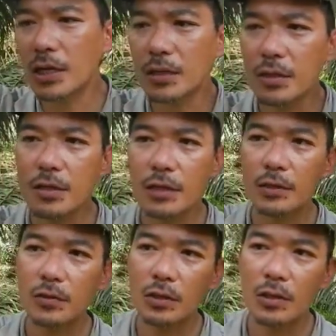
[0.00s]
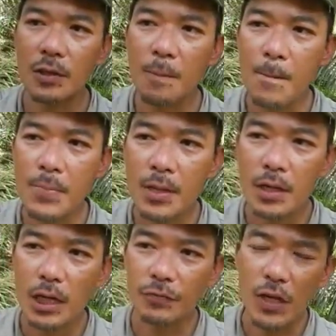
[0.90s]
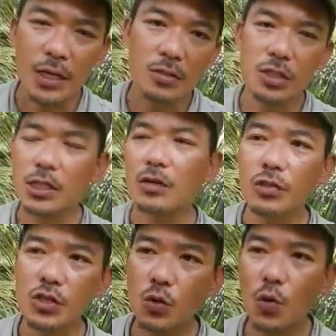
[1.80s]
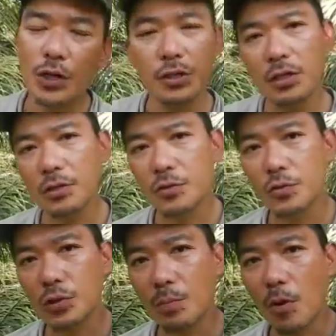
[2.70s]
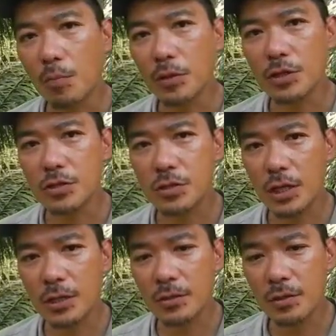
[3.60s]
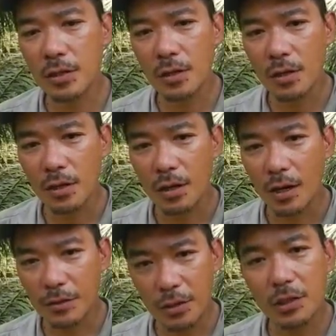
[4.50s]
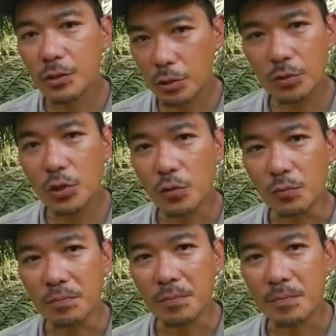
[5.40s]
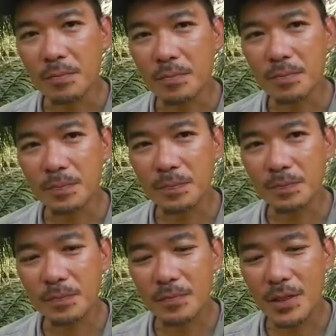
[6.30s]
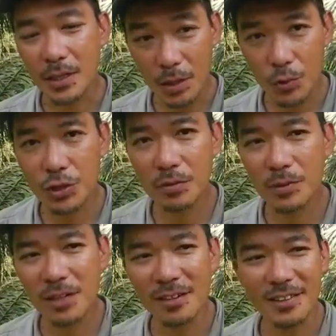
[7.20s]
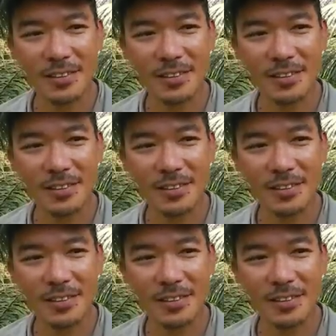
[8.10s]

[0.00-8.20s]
I think that if they can sell this whole idea to the populace, then I think they're good to go. And I wish them luck.